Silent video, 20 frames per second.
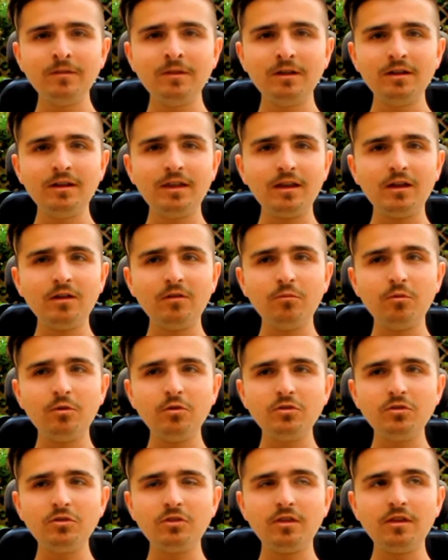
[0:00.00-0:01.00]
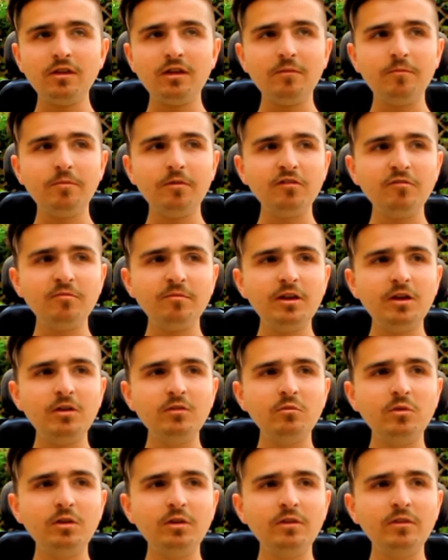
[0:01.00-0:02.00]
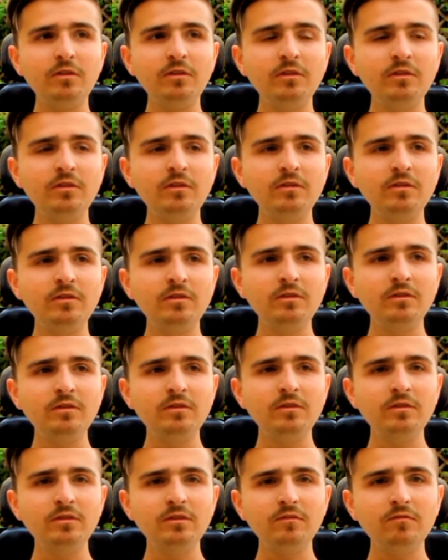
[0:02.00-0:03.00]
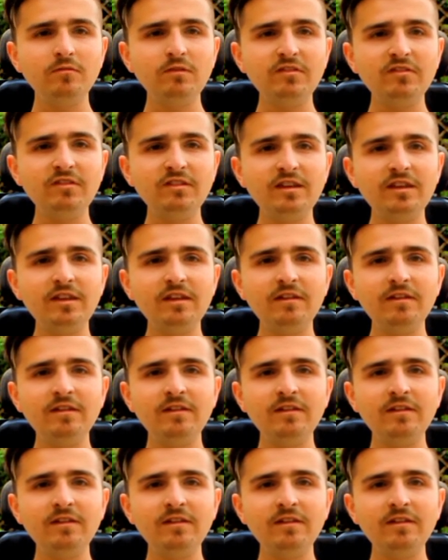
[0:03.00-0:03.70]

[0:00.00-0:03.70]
Like I watched the uh, Post Malone one recently,